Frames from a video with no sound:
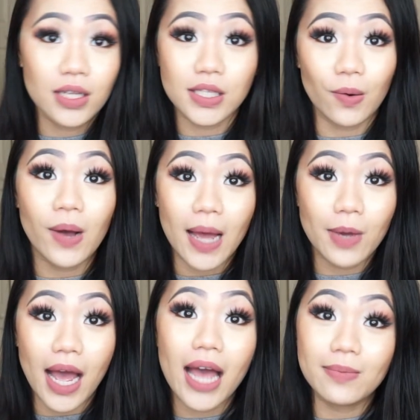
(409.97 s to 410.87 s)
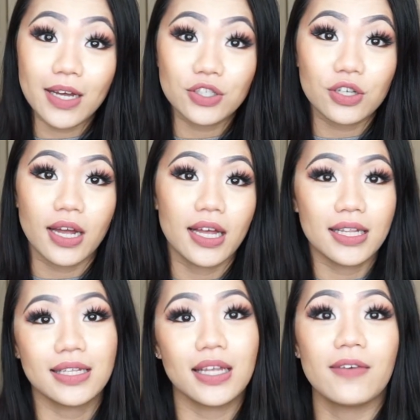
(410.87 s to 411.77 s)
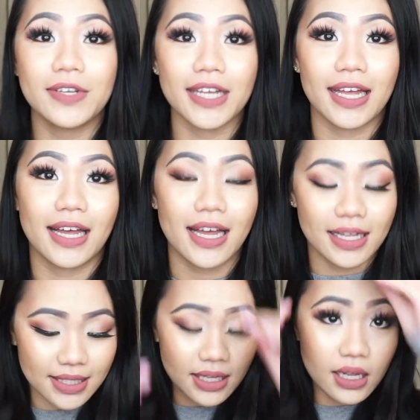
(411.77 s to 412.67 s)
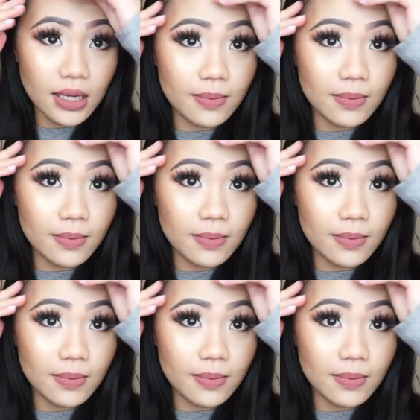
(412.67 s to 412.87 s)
So I'm not sure. It's give and take, I guess.